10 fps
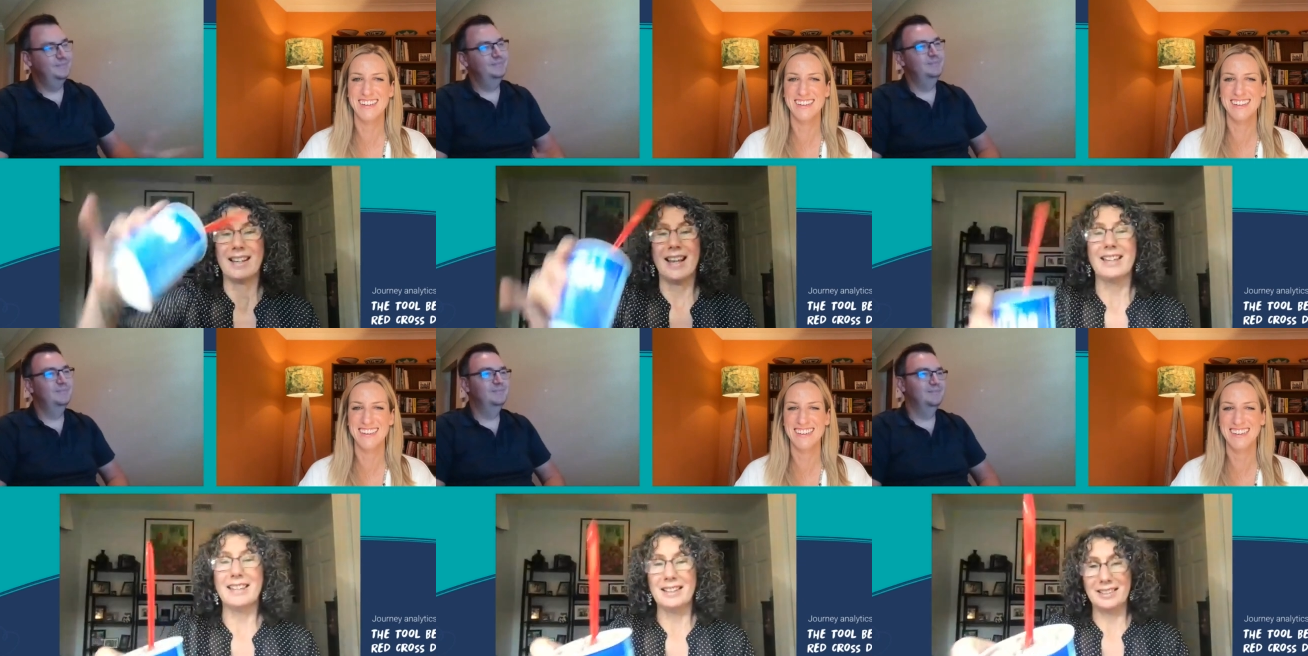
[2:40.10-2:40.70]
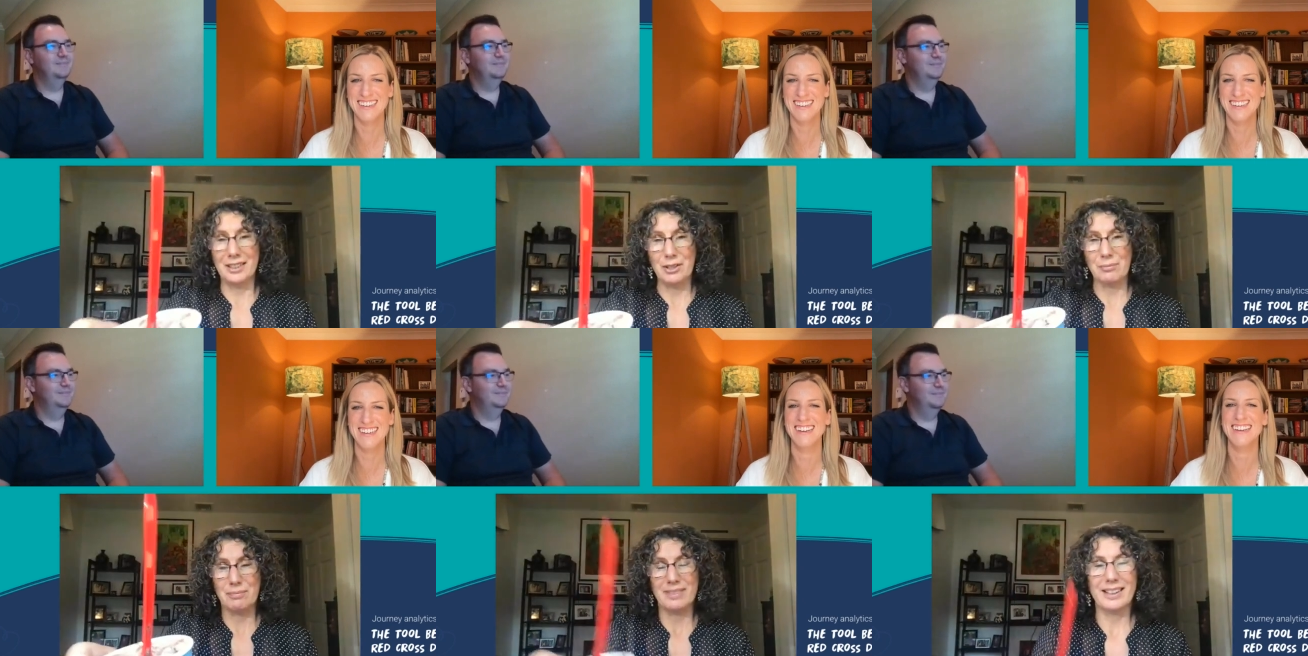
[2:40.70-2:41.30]
Speaker 1: and then, you
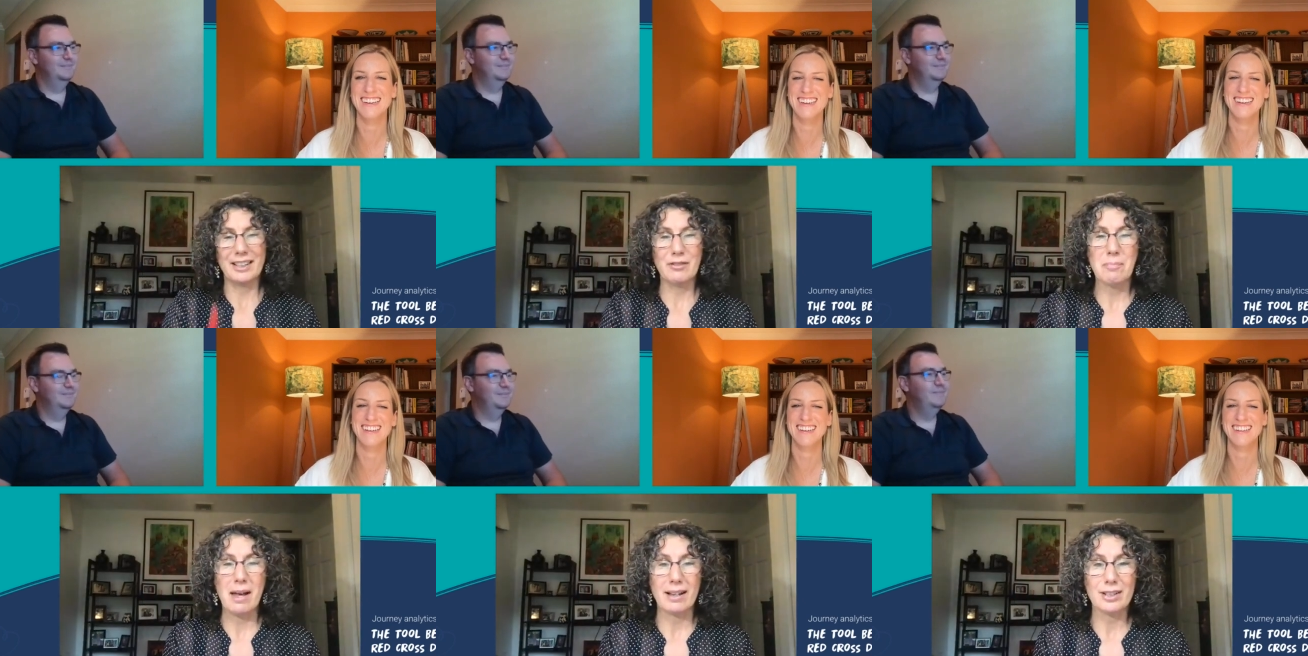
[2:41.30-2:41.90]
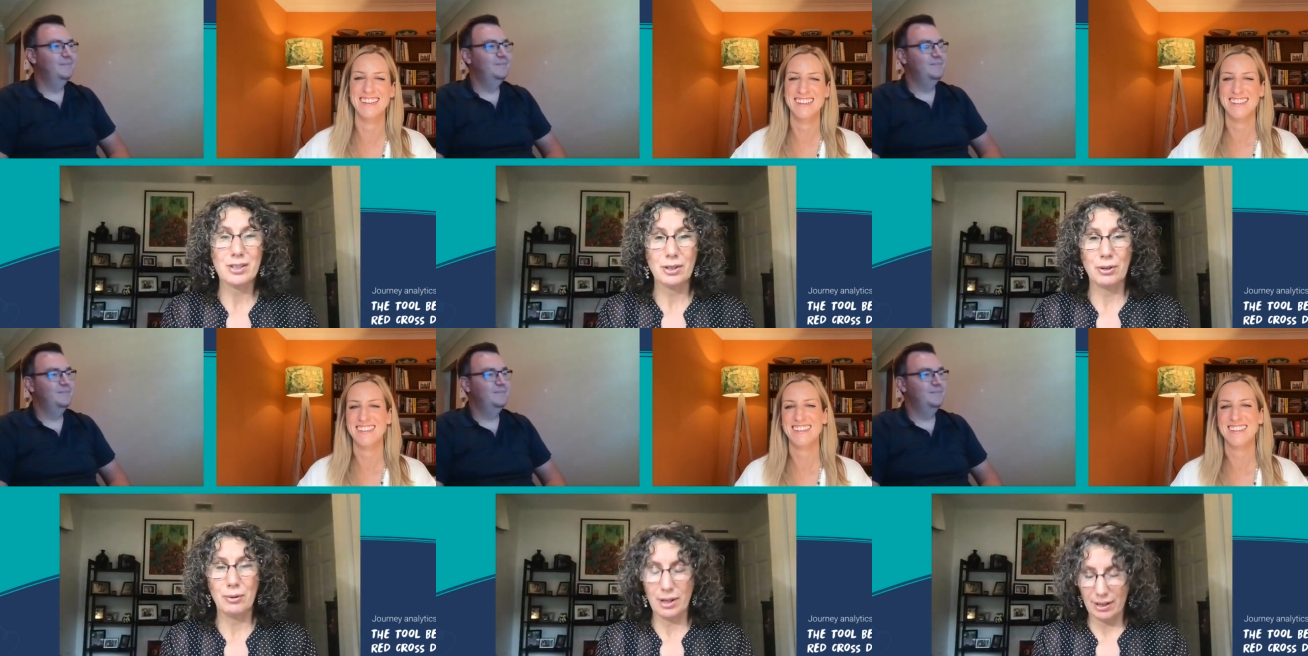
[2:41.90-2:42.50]
know, and give it back.
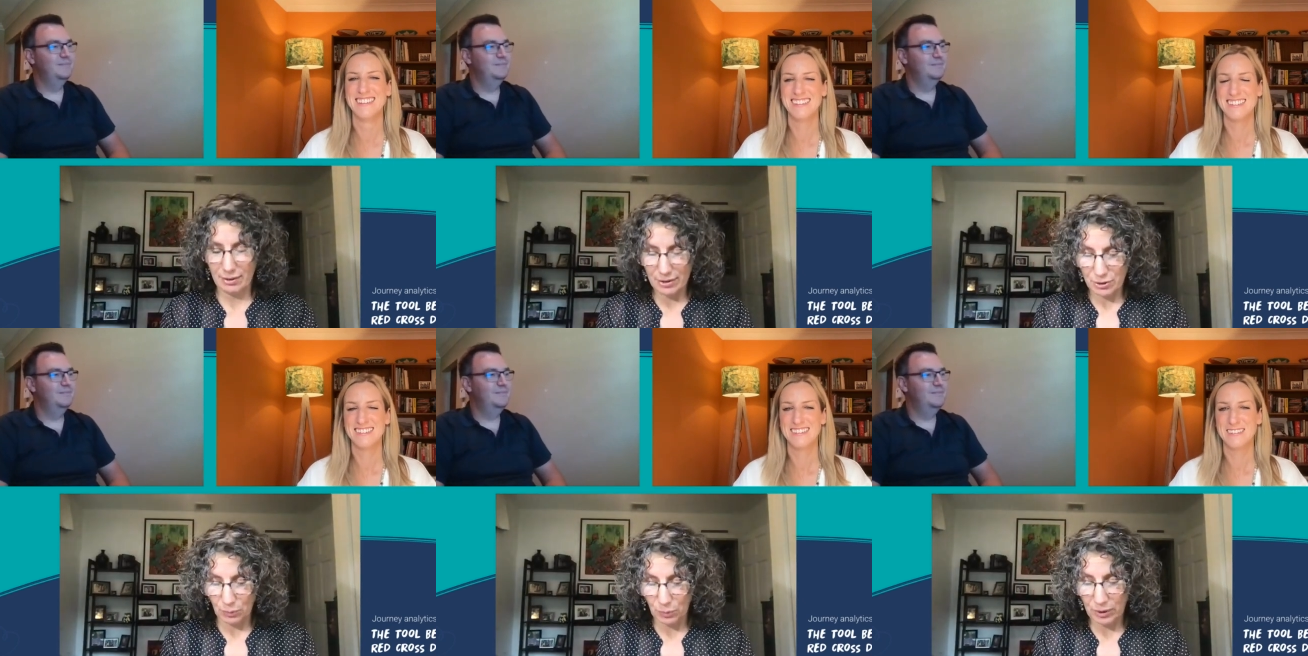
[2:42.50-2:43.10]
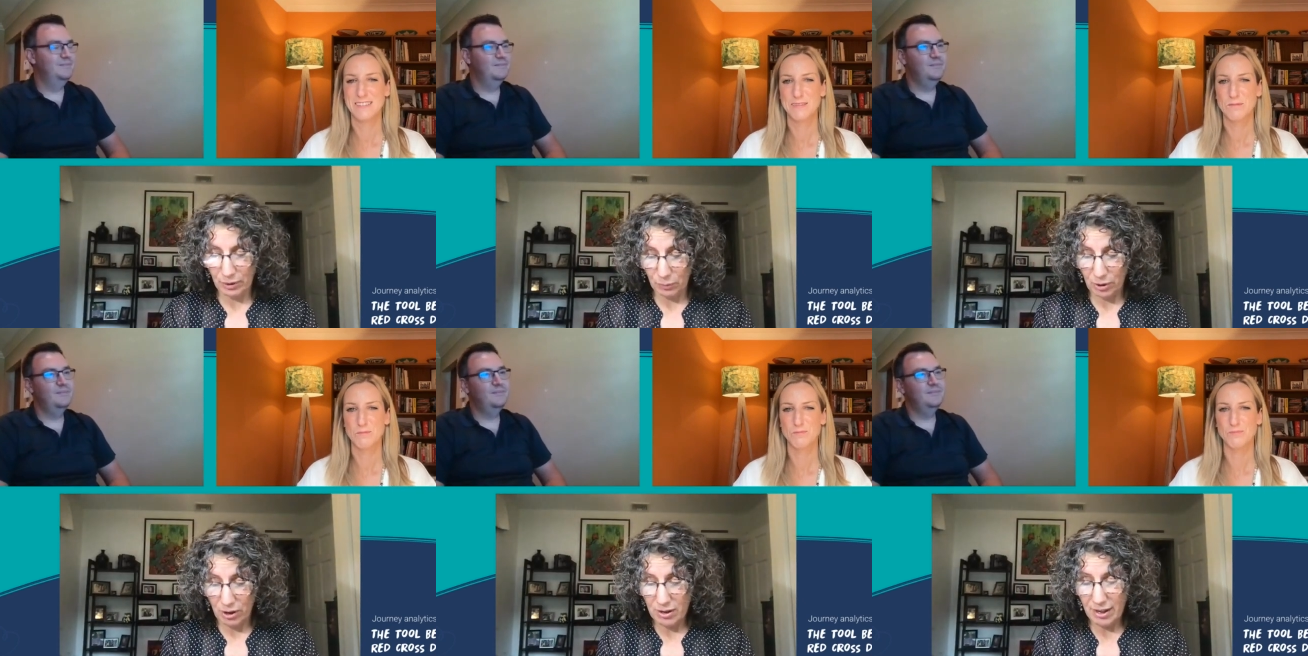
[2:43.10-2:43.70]
So, uh, so we, we
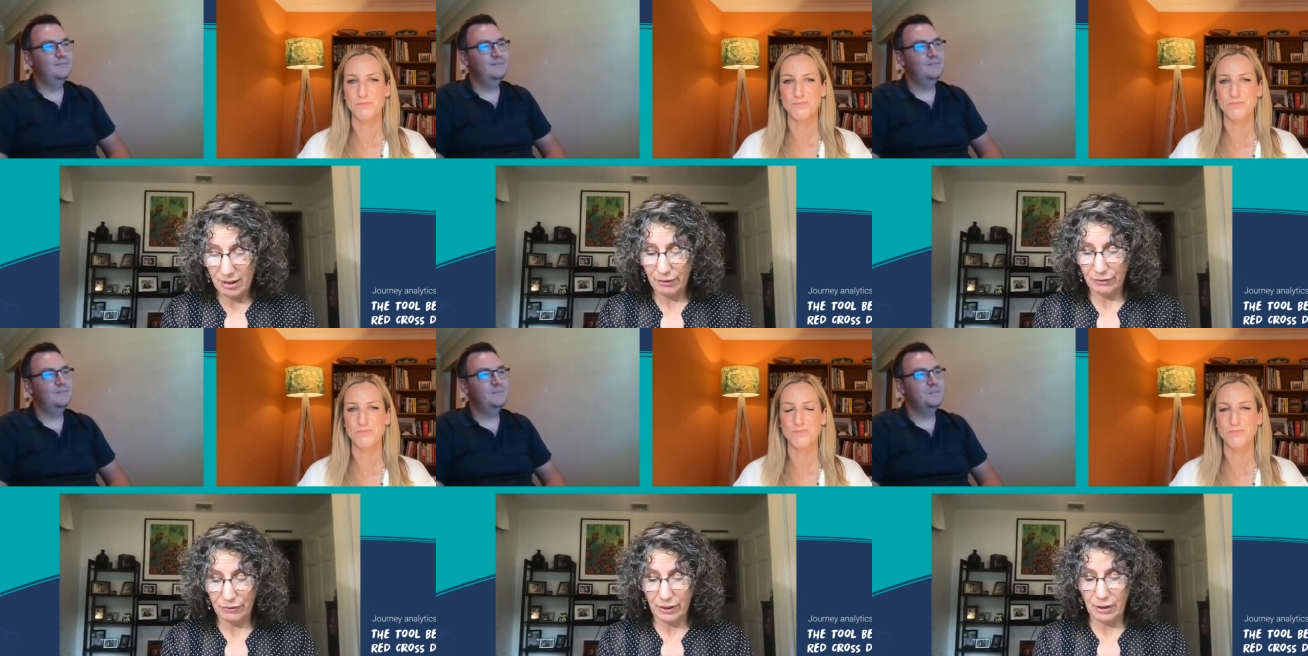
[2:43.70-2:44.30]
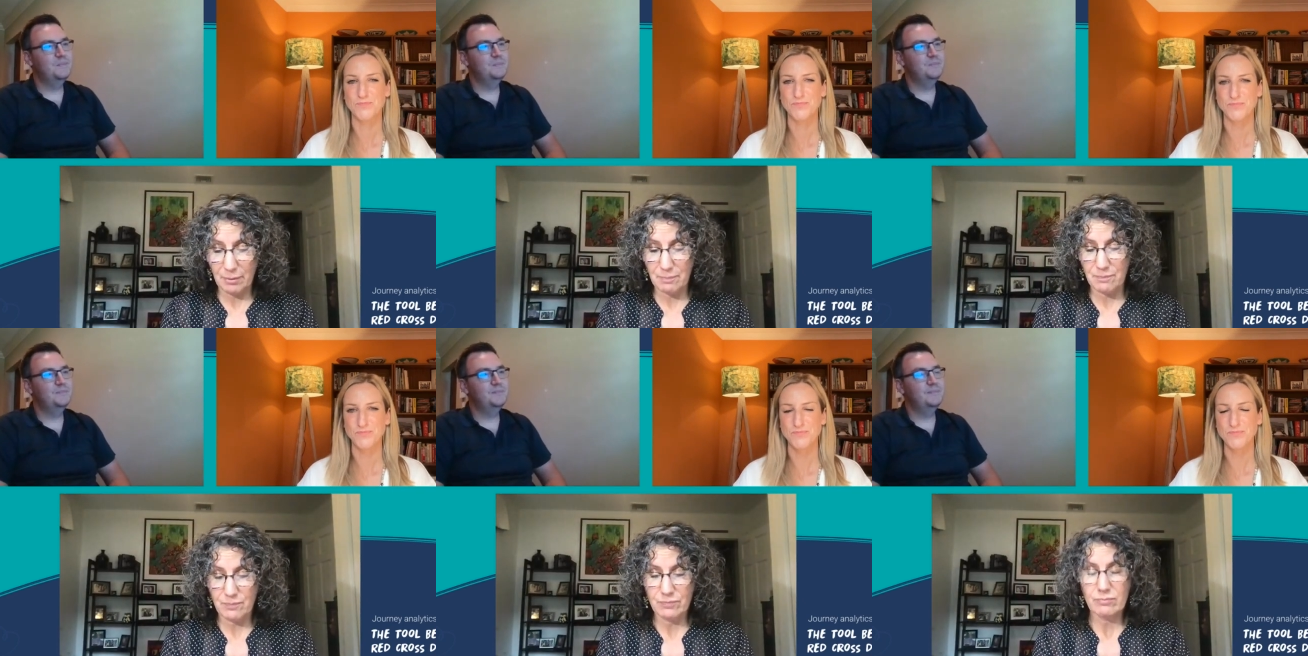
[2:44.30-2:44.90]
all have, um,